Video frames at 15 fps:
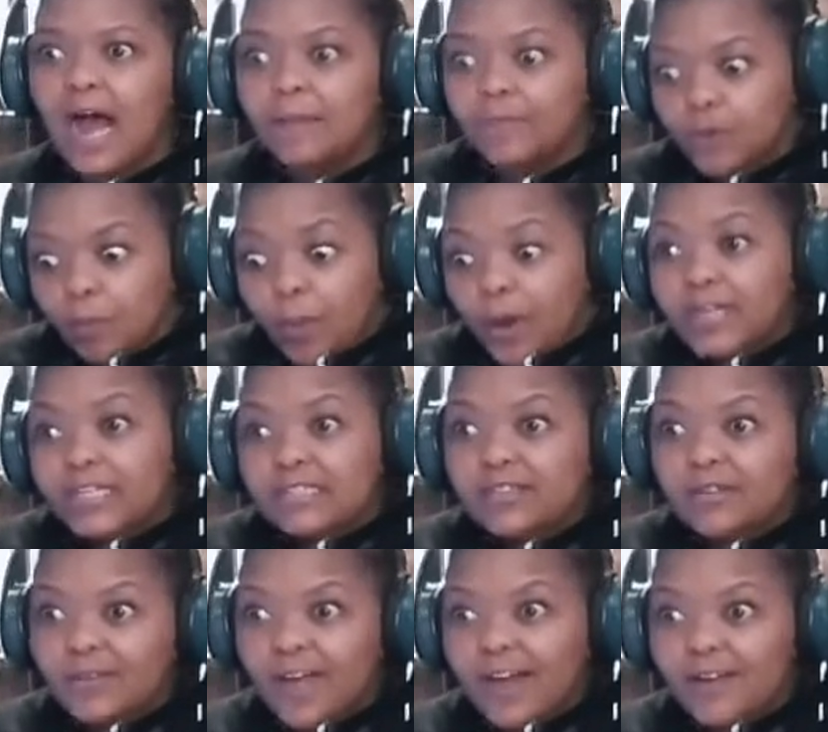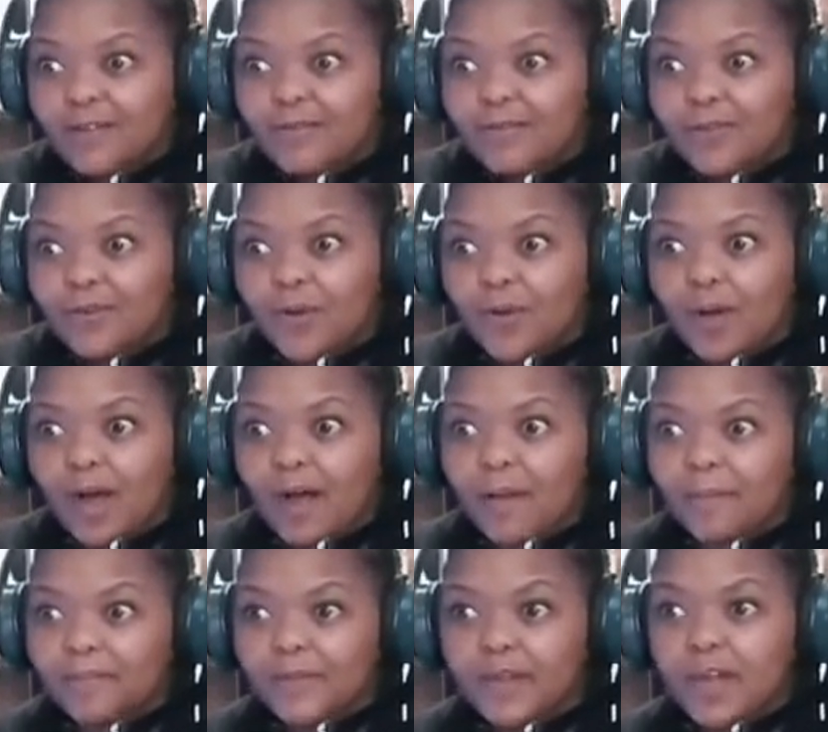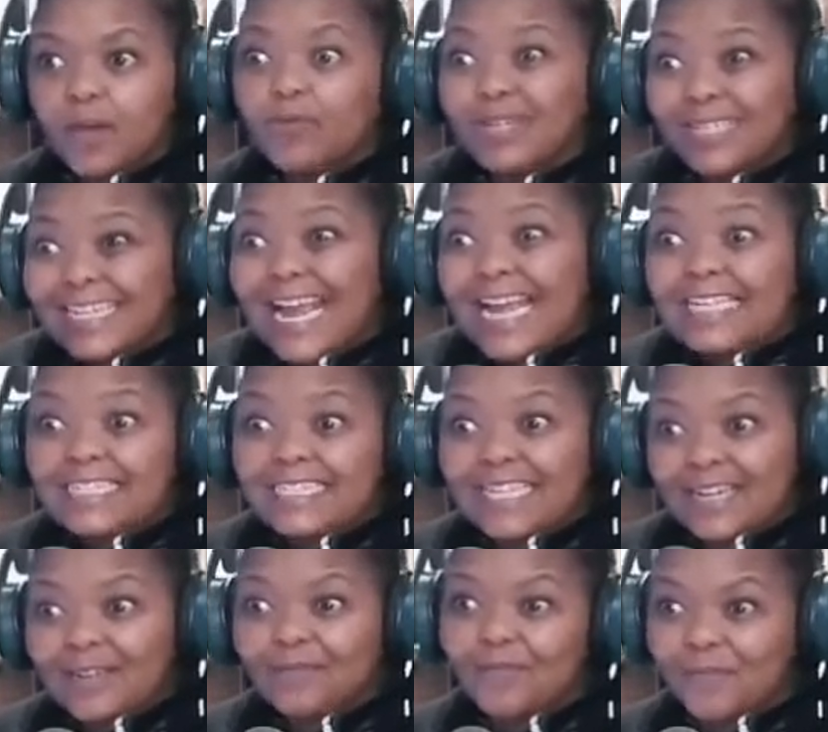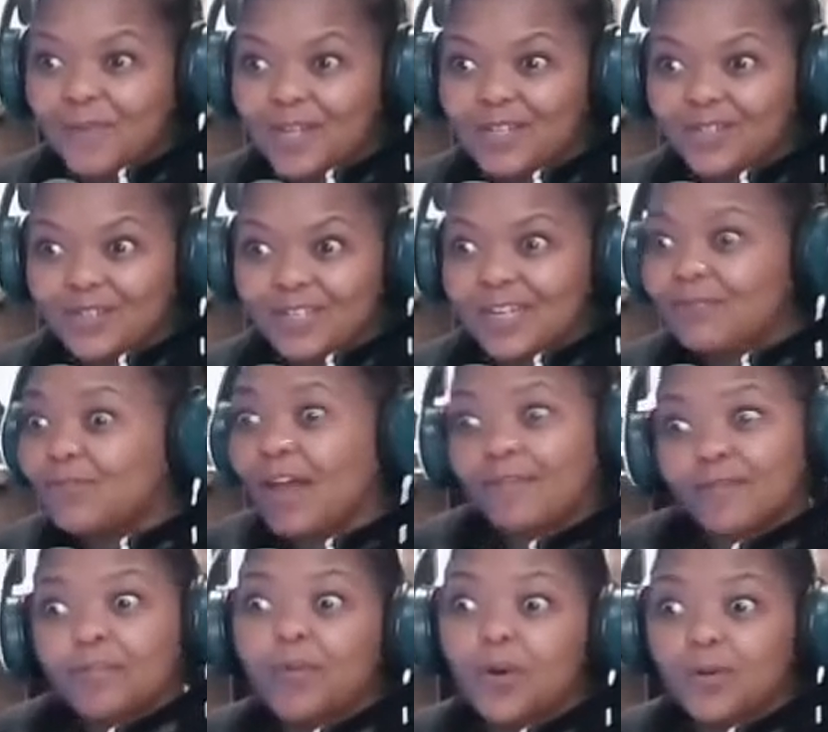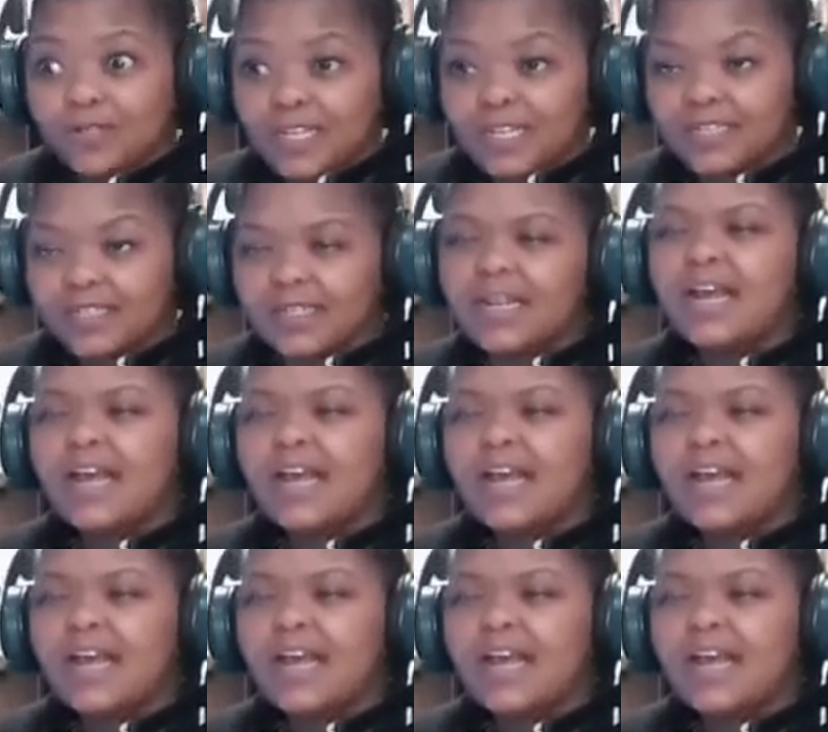your body still kind of, retains that information if you haven't processed it.